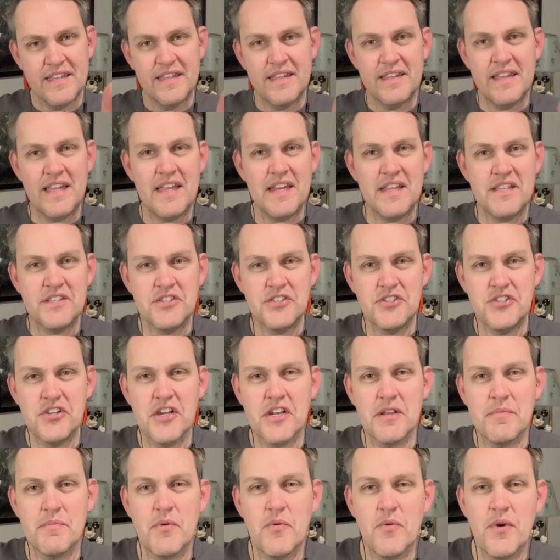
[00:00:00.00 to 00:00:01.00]
Ladies and
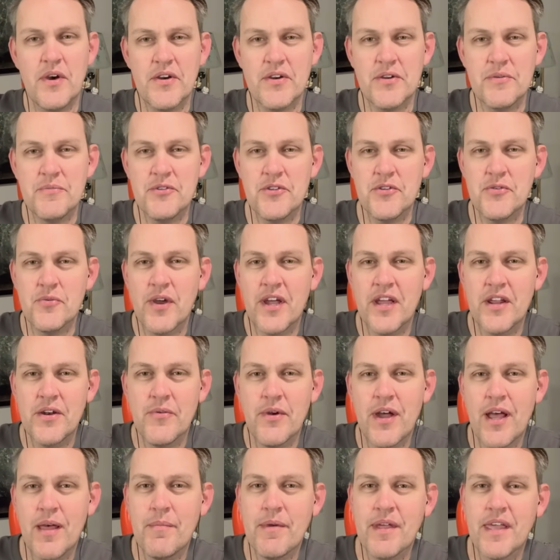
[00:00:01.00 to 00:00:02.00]
gentlemen, welcome to the Ryan
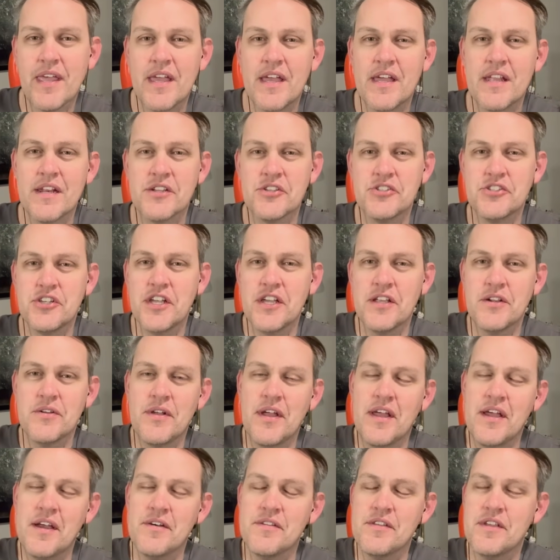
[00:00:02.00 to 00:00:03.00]
Ride Mechanic channel.
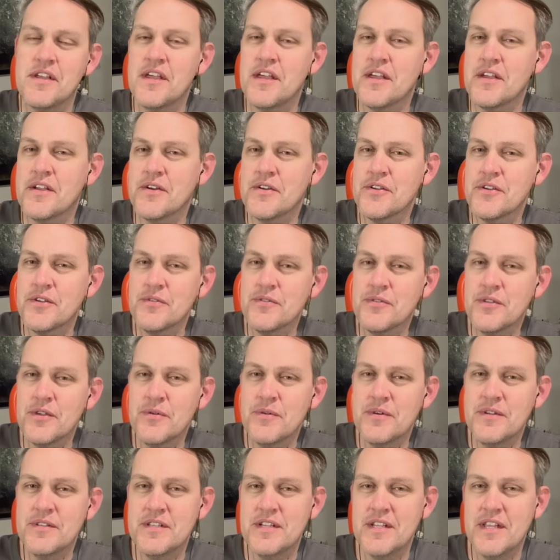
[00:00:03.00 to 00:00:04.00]
How the heck are you
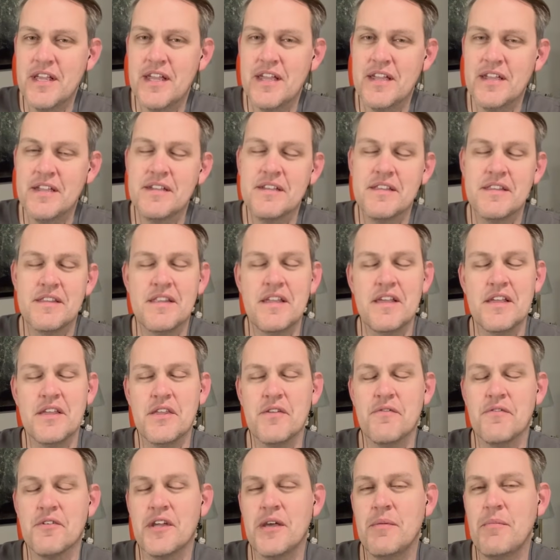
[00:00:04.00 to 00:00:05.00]
doing today? Thank
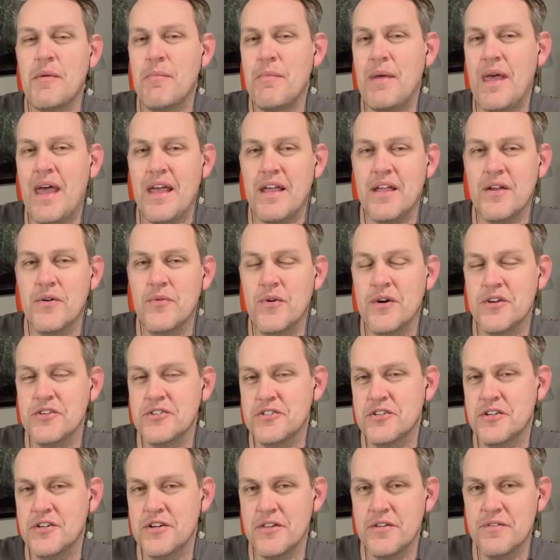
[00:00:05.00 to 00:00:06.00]
you for coming back and
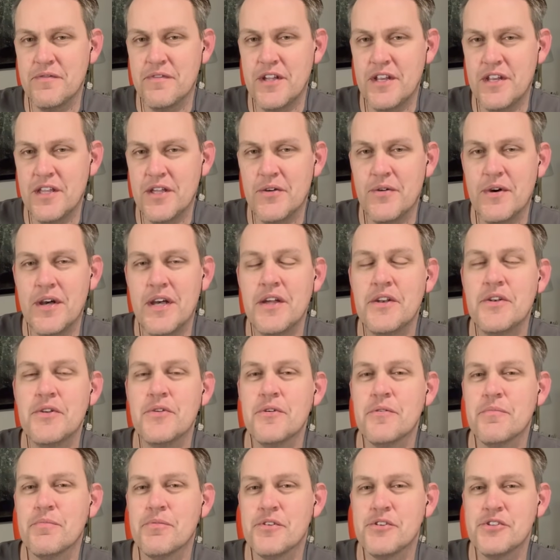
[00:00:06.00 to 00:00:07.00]
watching another video. I
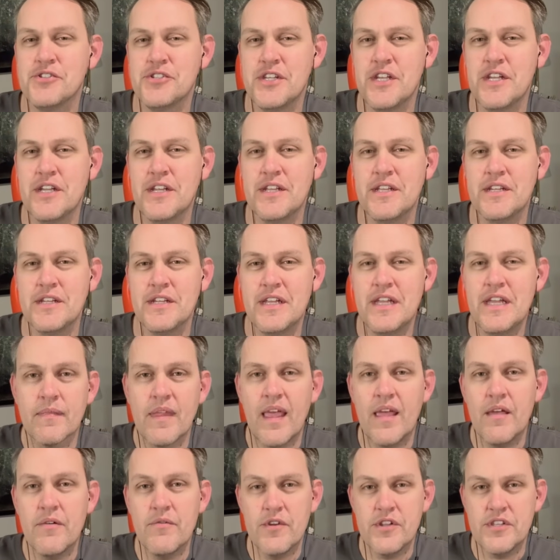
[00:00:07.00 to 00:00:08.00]
do appreciate it.
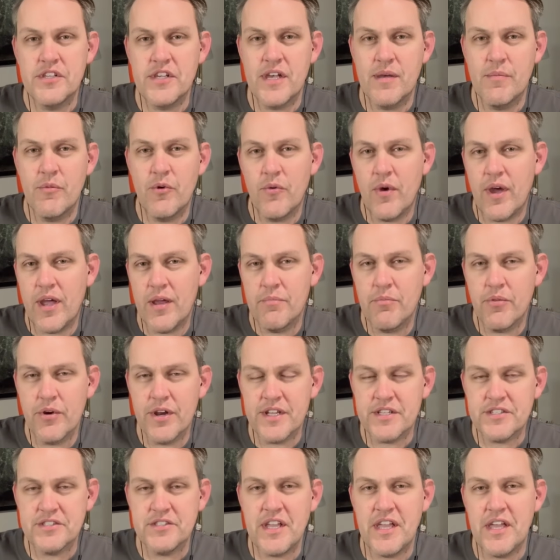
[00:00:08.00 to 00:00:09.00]
Every time a ride
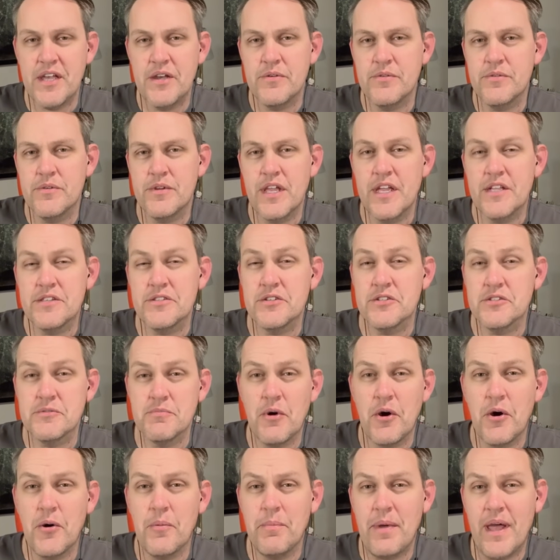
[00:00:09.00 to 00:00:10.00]
breaks down, it's a
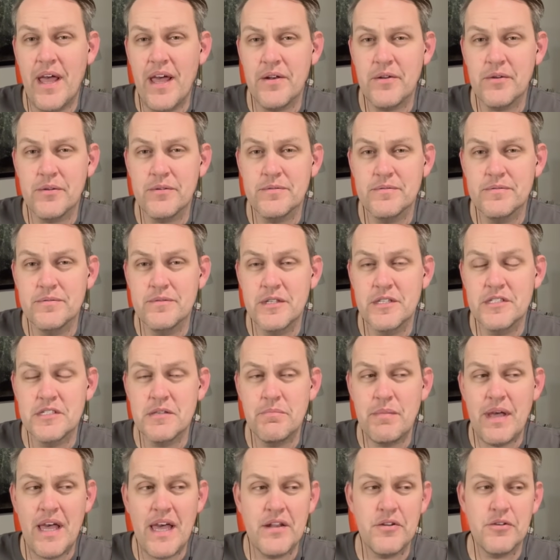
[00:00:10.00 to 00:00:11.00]
small battle. It's a
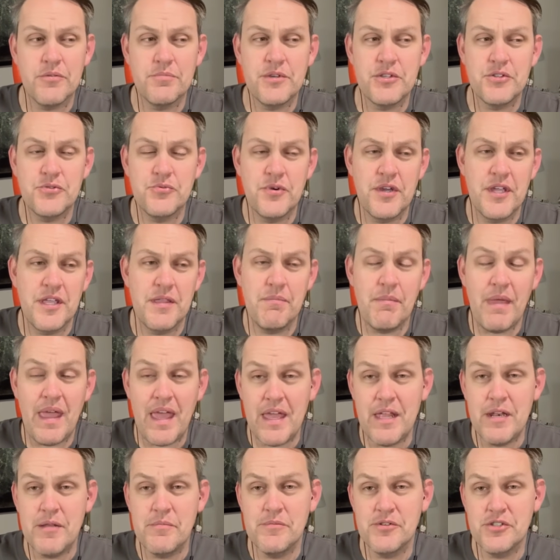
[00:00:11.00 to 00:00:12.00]
battle between
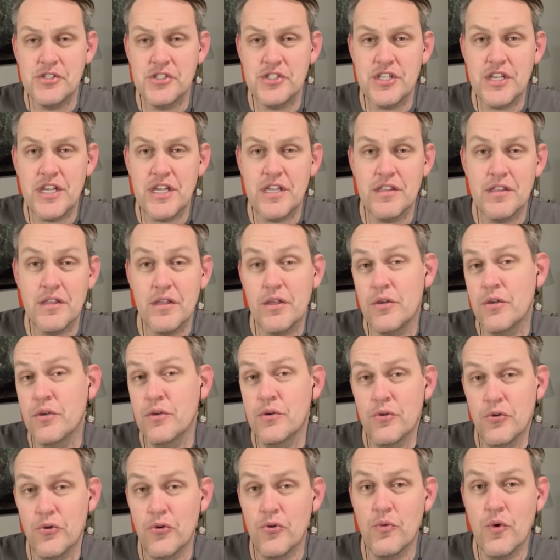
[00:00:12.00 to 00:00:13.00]
man and machine.
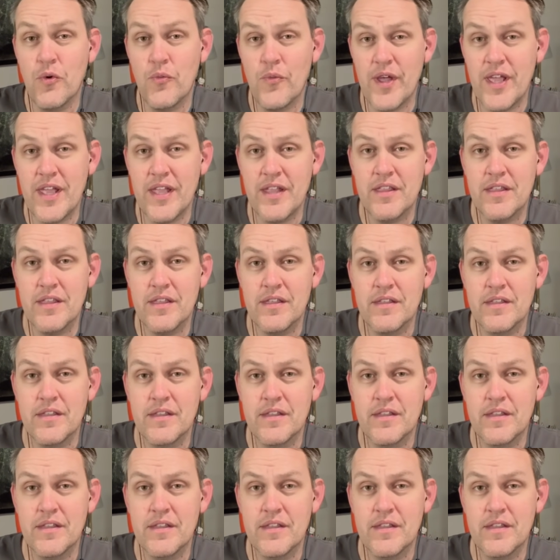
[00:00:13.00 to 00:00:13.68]
Who will win?